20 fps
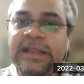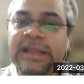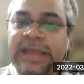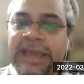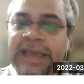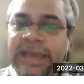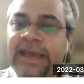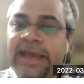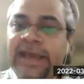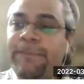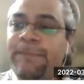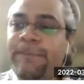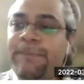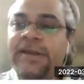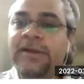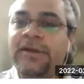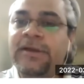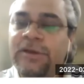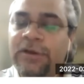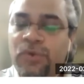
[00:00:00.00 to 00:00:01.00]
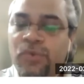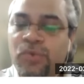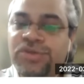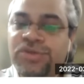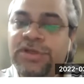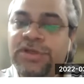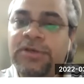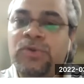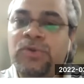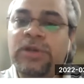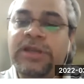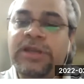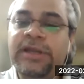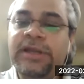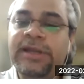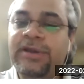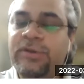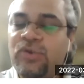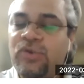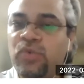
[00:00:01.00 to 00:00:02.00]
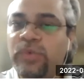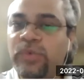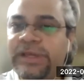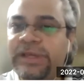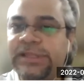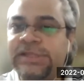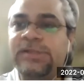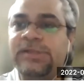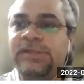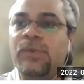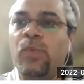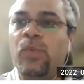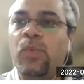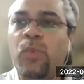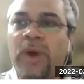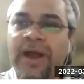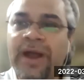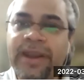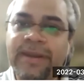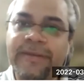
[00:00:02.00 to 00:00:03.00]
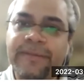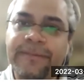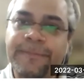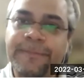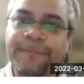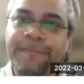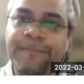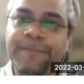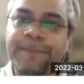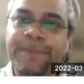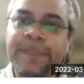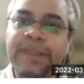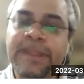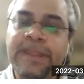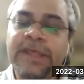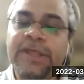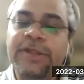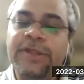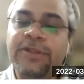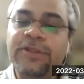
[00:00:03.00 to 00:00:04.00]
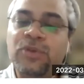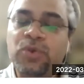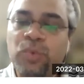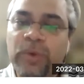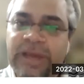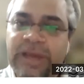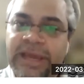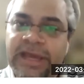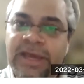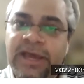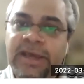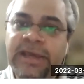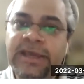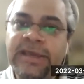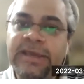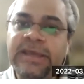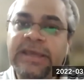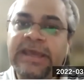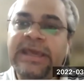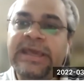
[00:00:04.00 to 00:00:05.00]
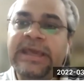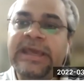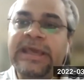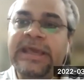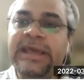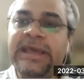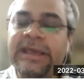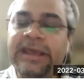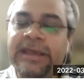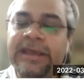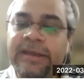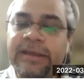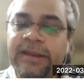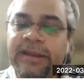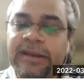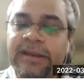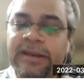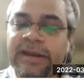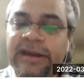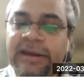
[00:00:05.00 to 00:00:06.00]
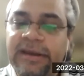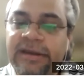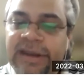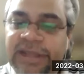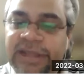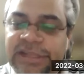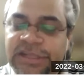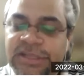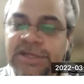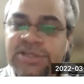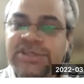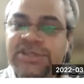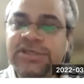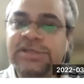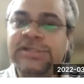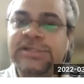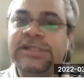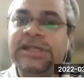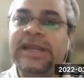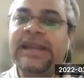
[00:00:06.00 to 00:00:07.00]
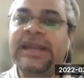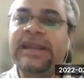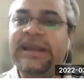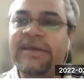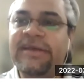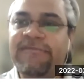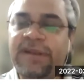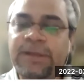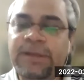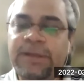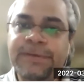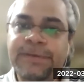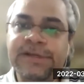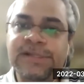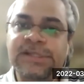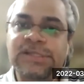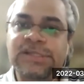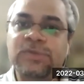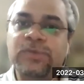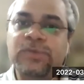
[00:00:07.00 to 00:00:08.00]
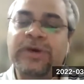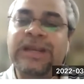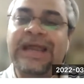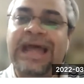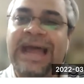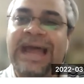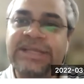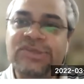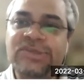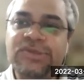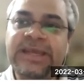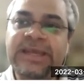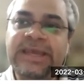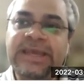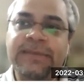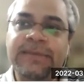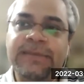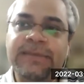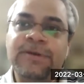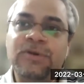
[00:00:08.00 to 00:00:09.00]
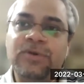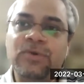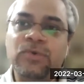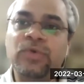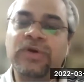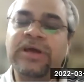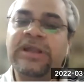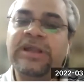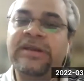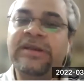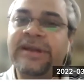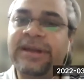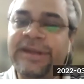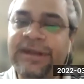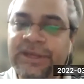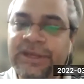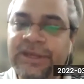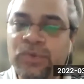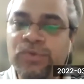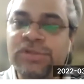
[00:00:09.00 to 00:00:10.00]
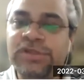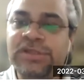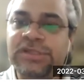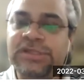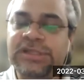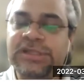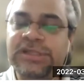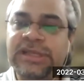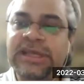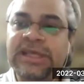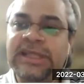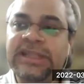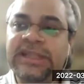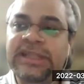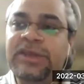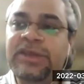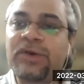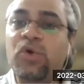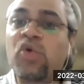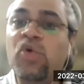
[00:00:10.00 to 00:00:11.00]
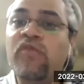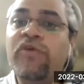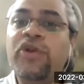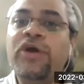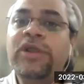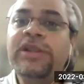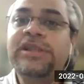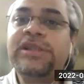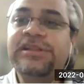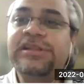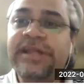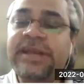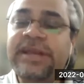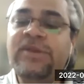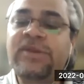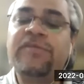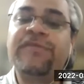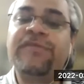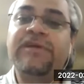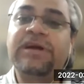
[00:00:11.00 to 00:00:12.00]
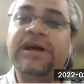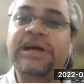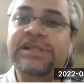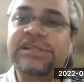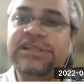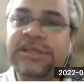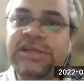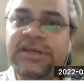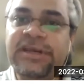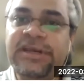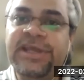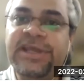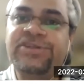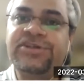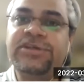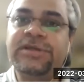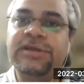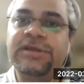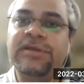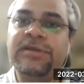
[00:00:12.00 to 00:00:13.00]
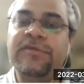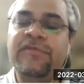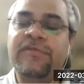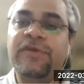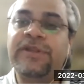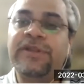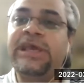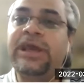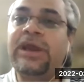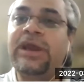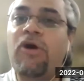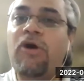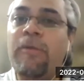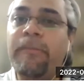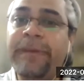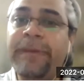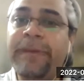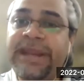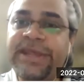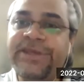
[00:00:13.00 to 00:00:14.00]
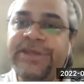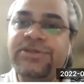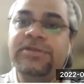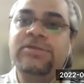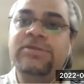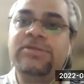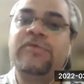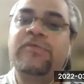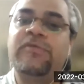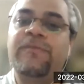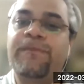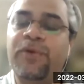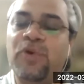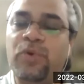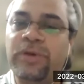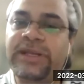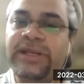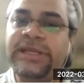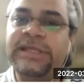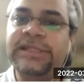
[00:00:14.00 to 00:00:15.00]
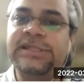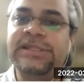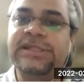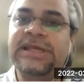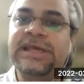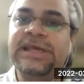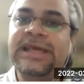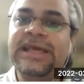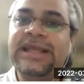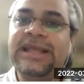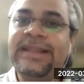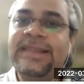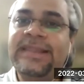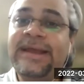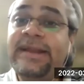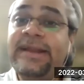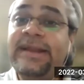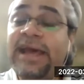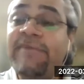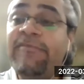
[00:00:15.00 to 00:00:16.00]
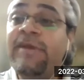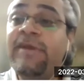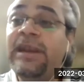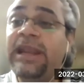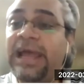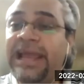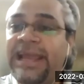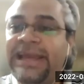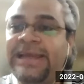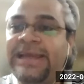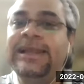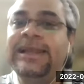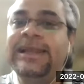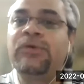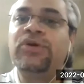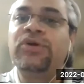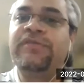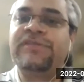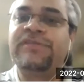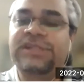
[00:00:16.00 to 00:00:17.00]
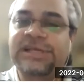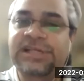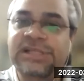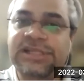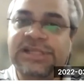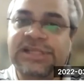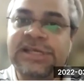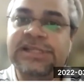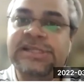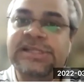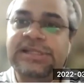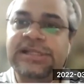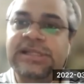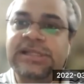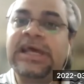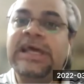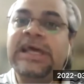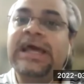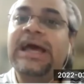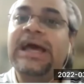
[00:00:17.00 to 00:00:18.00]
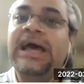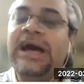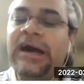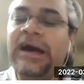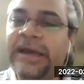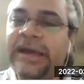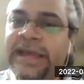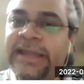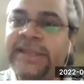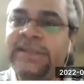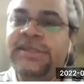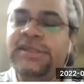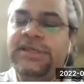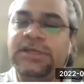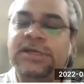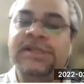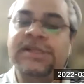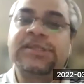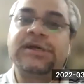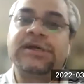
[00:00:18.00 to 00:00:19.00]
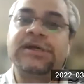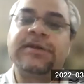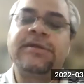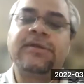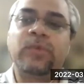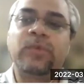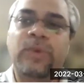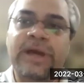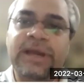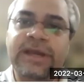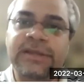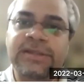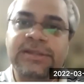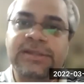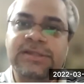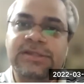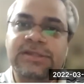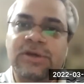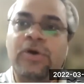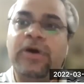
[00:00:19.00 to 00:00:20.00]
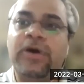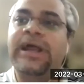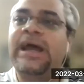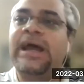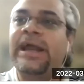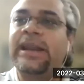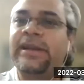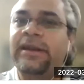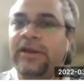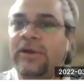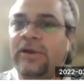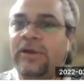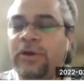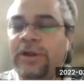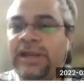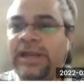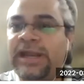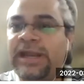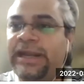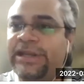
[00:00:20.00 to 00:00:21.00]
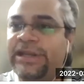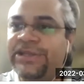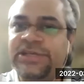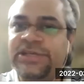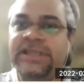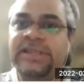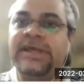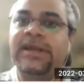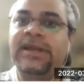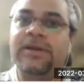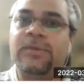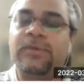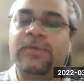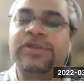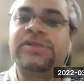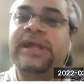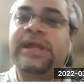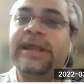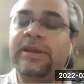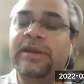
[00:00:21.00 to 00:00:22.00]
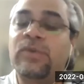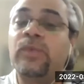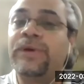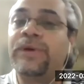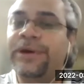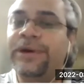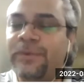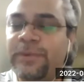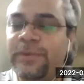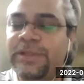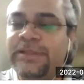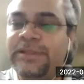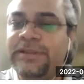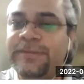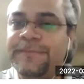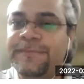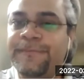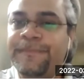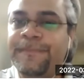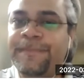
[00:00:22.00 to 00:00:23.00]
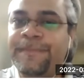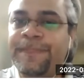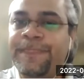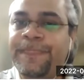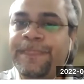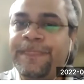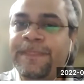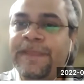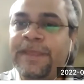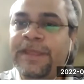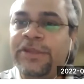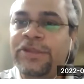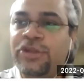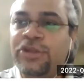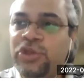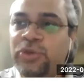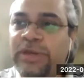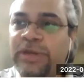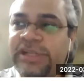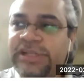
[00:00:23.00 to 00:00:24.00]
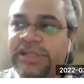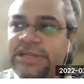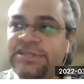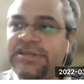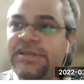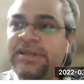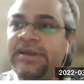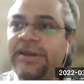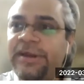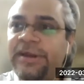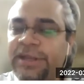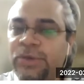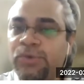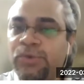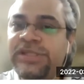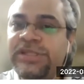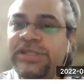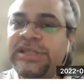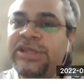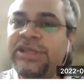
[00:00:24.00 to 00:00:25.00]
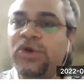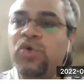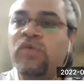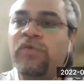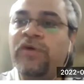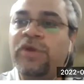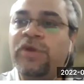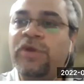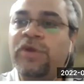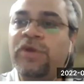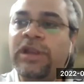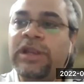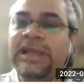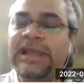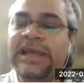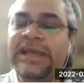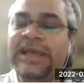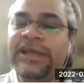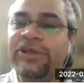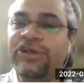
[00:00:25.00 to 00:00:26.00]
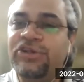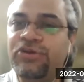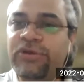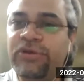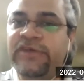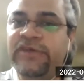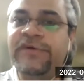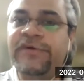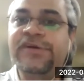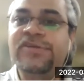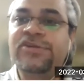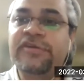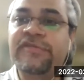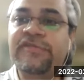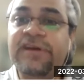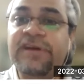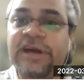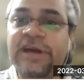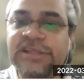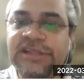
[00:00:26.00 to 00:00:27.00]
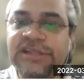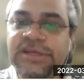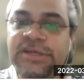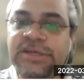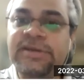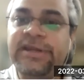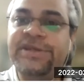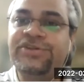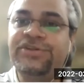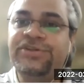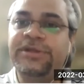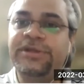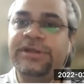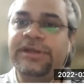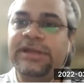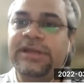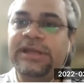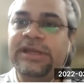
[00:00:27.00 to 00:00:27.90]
AI played a crucial role here in two ways. One, through AI, researchers and developers were actually able to reduce the overall set of consideration for the combinations of proteins that have a likelihood of success against a certain virus or antigen that it was trying to work with. So you are essentially reducing the overall universe of consideration